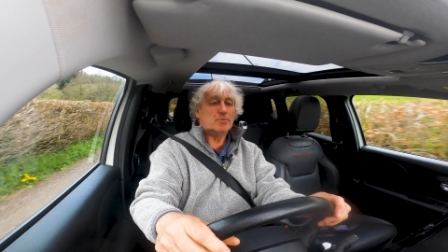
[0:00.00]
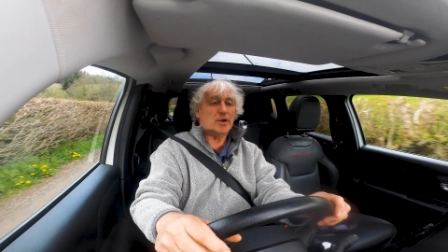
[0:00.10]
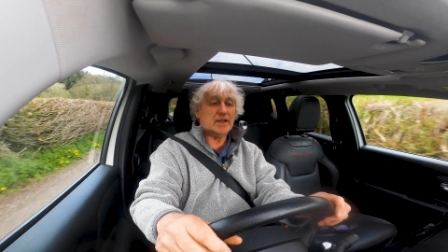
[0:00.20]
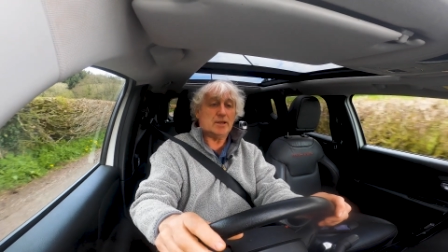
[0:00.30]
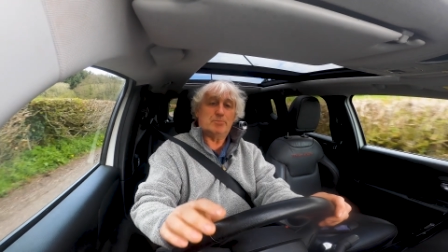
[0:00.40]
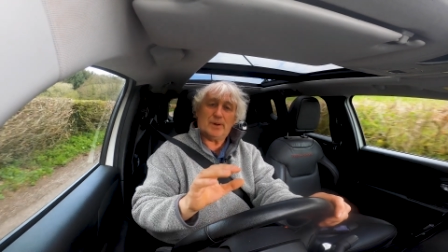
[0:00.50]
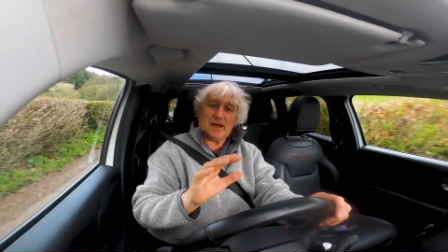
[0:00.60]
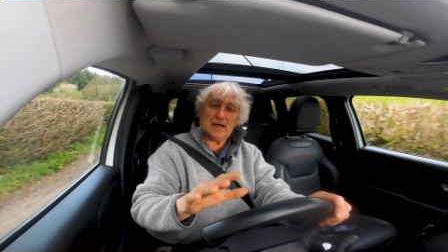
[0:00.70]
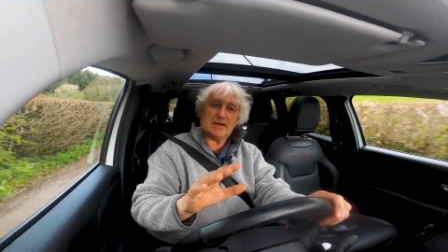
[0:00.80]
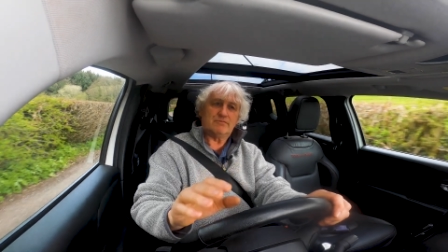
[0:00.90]
brake,
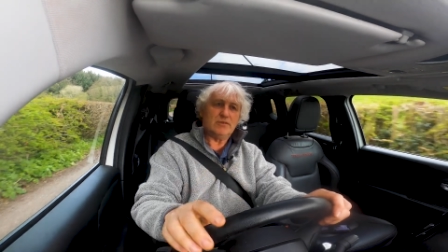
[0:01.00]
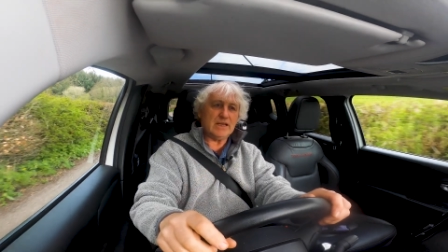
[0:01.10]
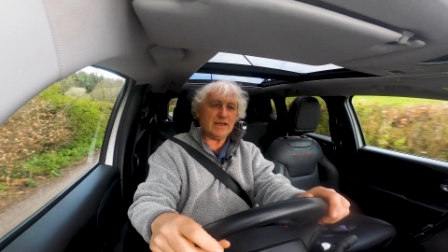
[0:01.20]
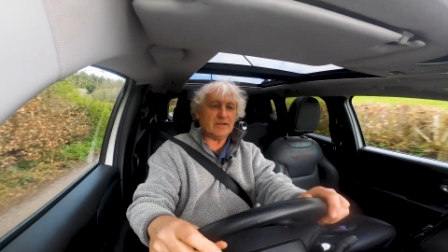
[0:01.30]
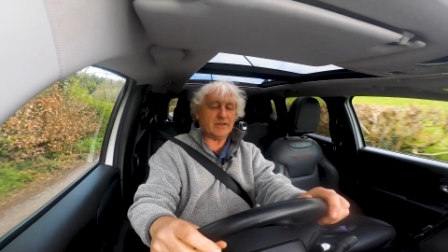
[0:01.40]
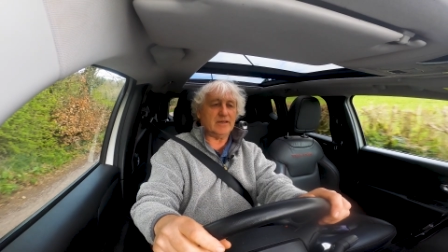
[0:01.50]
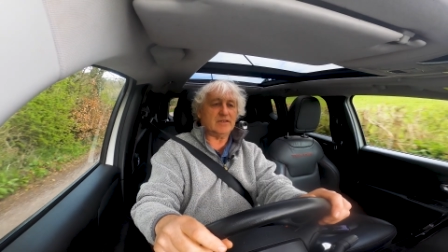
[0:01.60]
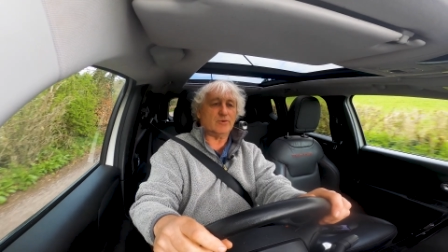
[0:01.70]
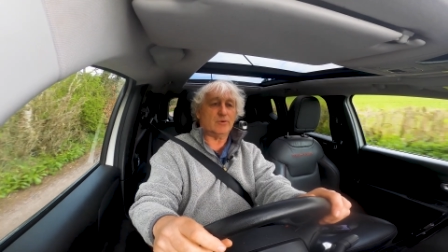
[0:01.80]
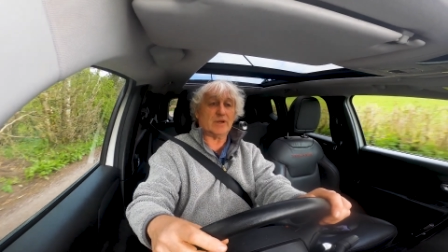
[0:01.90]
but really healthy
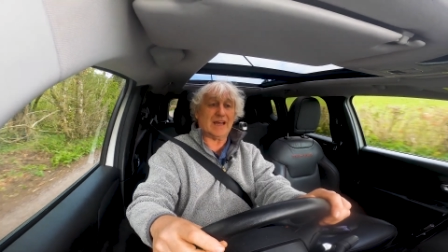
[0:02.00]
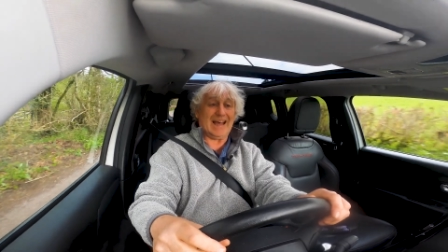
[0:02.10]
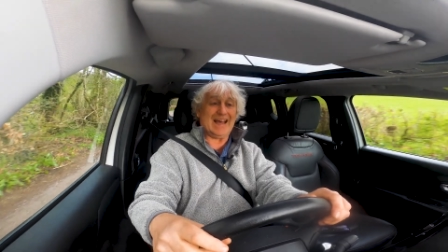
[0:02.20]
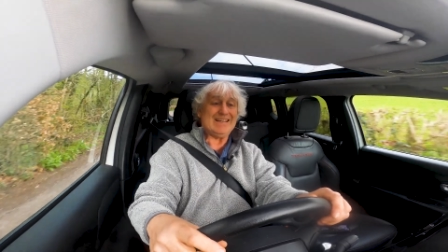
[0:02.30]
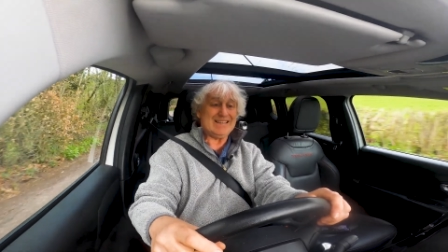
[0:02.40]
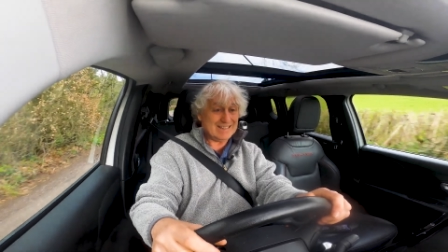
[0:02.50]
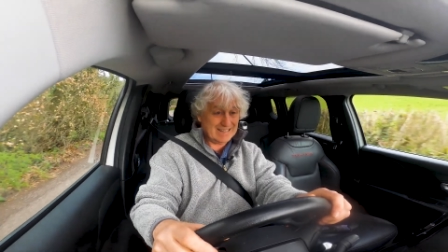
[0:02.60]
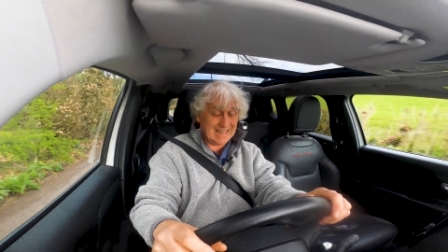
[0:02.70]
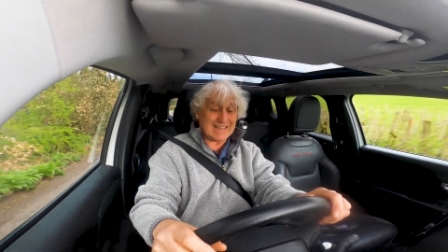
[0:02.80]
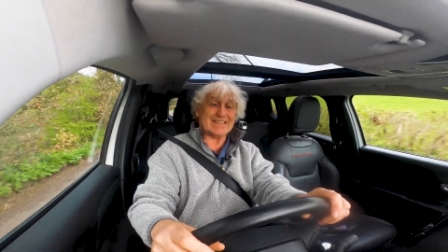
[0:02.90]
torque. And
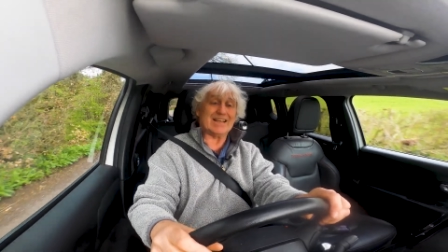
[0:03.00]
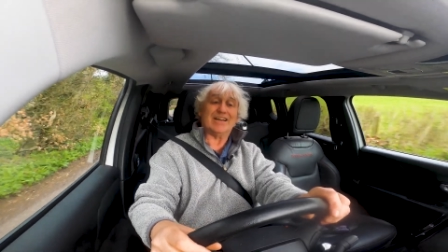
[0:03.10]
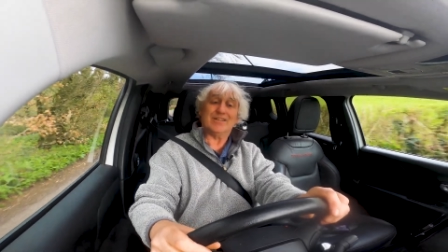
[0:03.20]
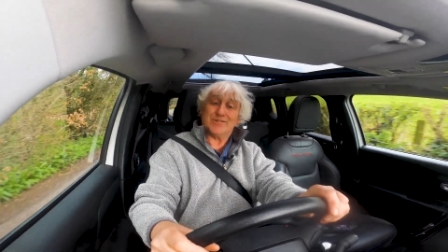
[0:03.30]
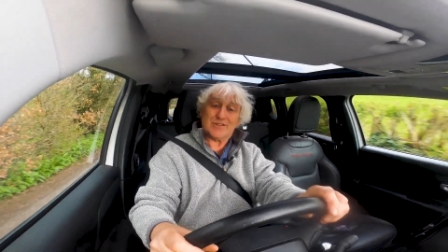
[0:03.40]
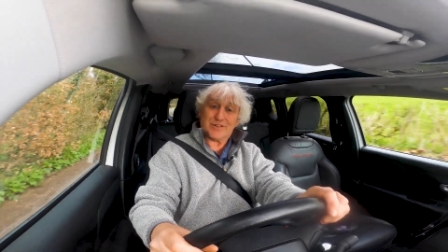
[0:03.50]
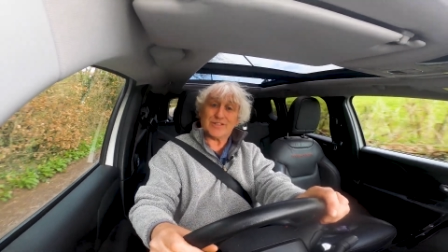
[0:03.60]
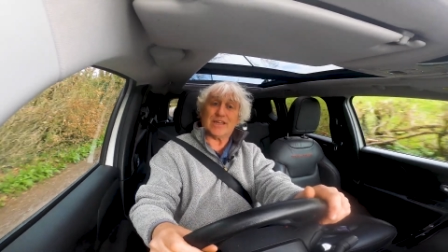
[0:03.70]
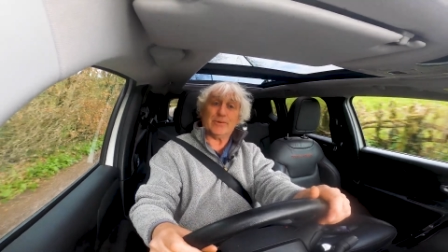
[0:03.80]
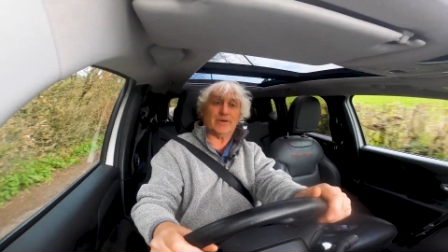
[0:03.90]
yes, I used the
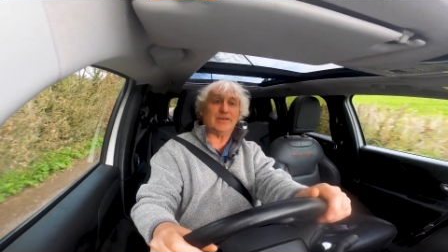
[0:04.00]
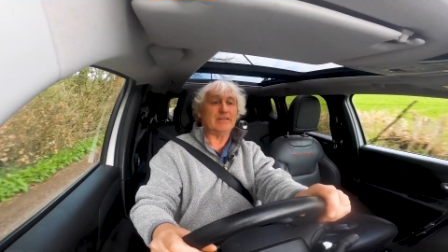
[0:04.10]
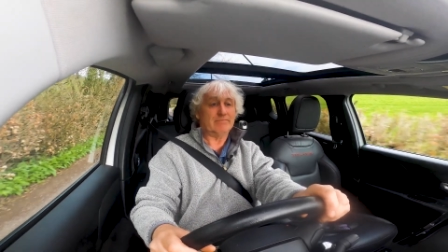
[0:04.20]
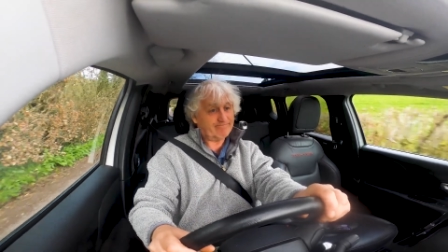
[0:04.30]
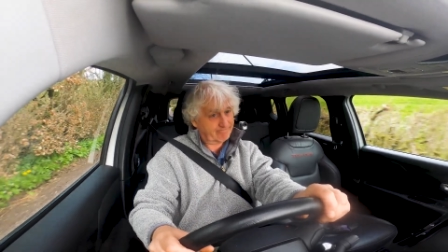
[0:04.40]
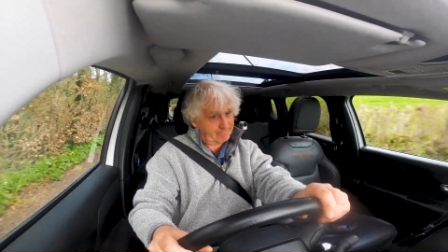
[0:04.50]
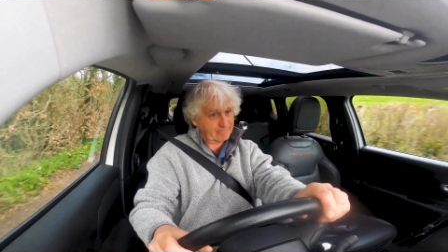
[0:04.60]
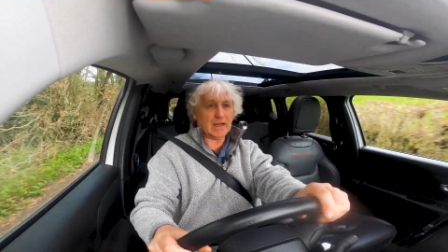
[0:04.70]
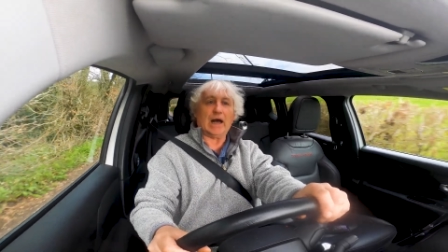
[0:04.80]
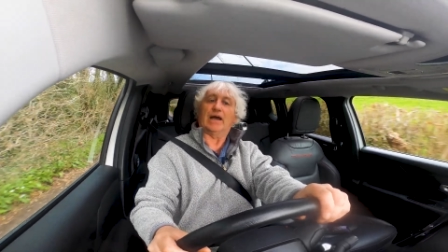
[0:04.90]
frisky word.
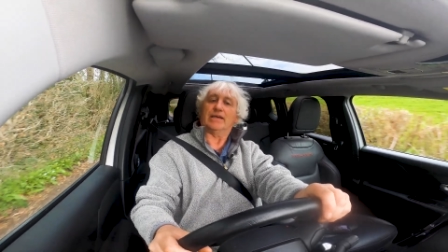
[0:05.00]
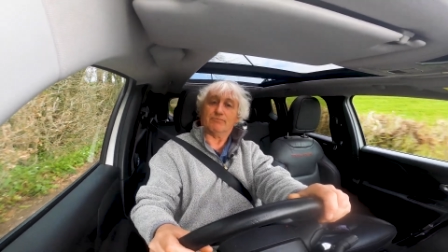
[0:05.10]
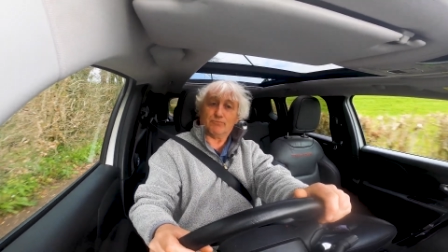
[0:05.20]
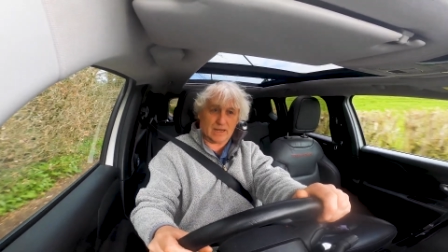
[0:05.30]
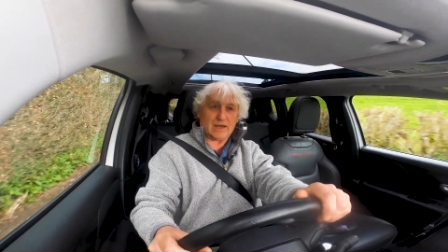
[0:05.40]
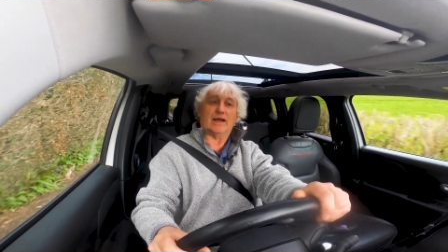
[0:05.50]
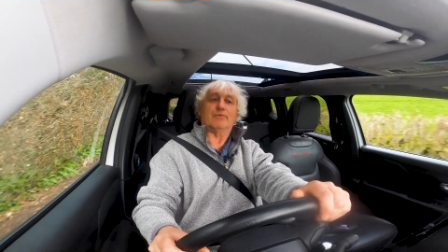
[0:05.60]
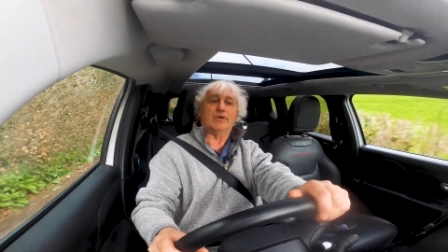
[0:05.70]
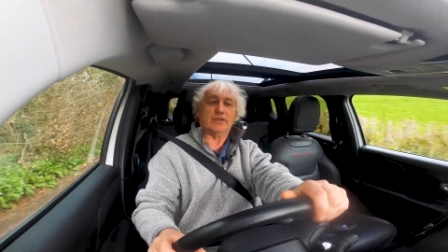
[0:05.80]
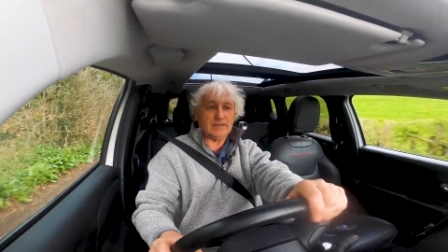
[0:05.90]
I
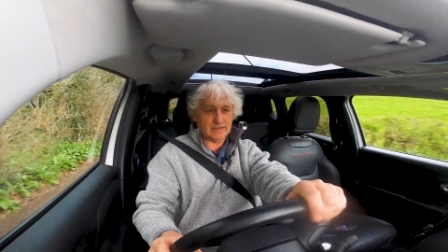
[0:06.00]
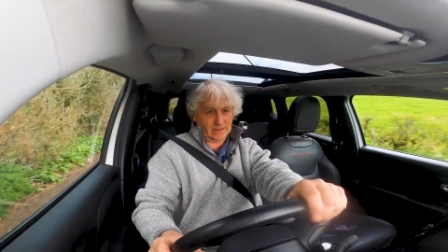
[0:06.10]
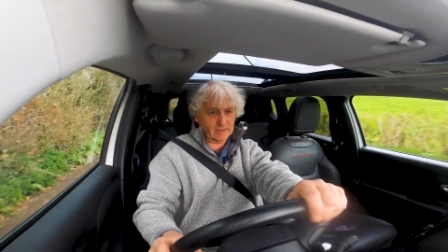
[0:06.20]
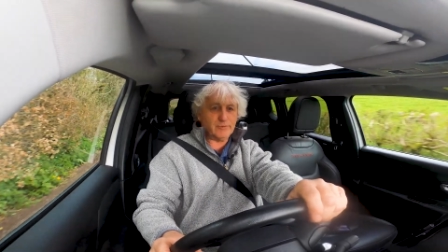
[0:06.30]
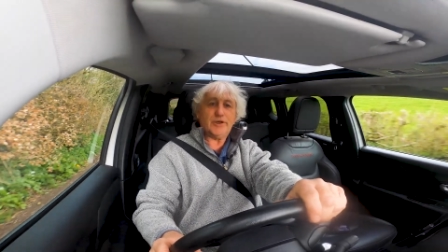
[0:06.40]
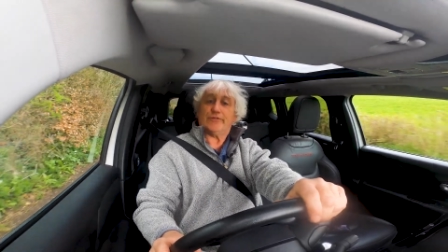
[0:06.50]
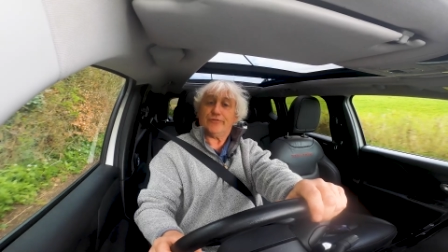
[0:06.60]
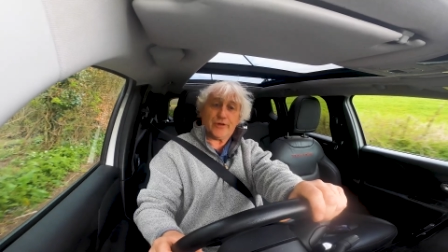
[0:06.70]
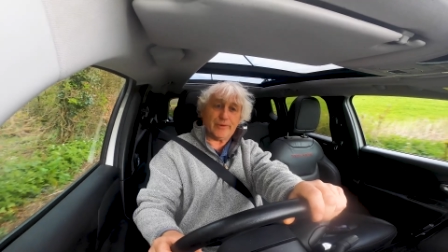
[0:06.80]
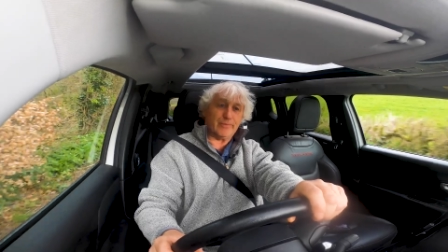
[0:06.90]
will
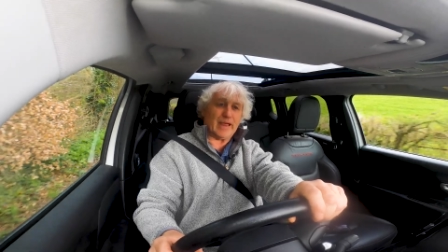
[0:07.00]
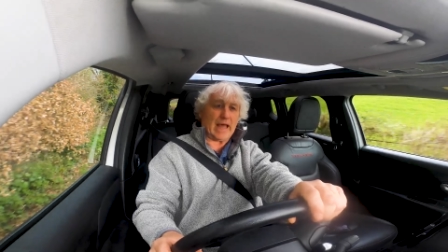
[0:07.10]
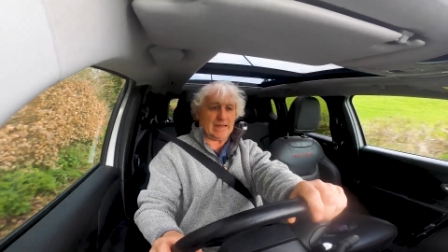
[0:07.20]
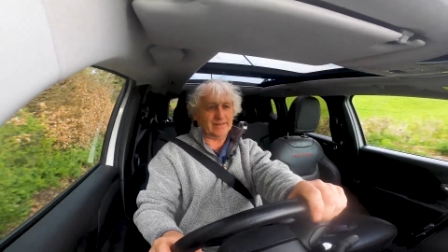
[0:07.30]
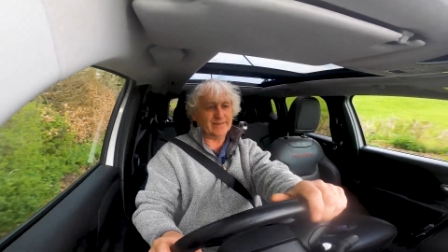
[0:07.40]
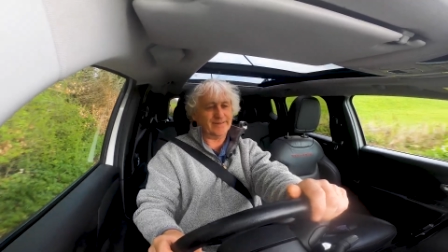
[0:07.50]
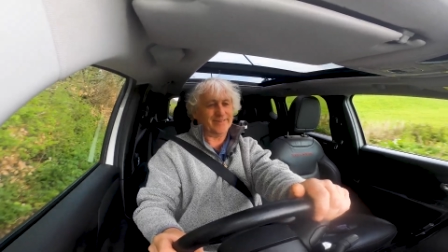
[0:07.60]
reaffirm that.